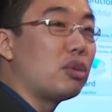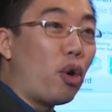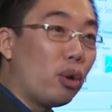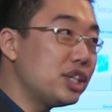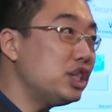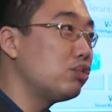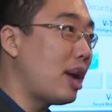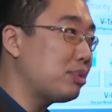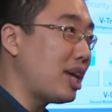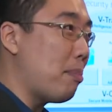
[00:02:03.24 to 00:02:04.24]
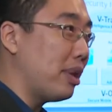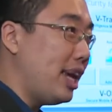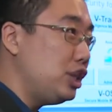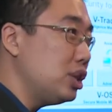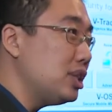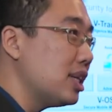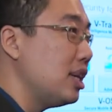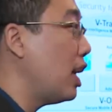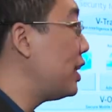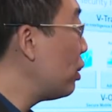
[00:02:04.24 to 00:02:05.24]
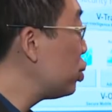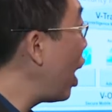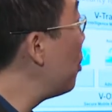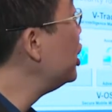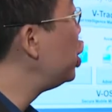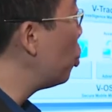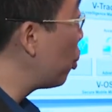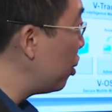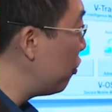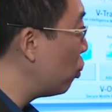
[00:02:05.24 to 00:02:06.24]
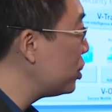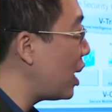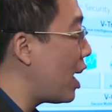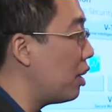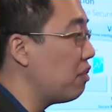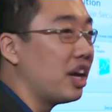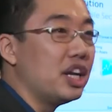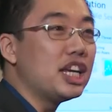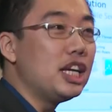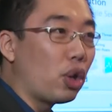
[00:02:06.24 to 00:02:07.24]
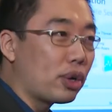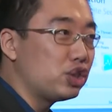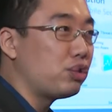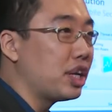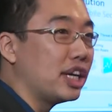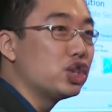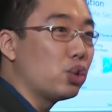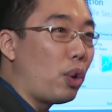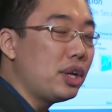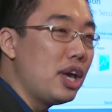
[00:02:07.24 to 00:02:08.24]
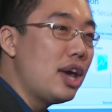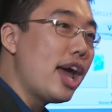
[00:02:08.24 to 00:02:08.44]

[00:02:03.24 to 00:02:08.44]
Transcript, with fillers: from all these wrapped applications and tells you how many jailbroken phones there are, if there are any keyloggers running and so on,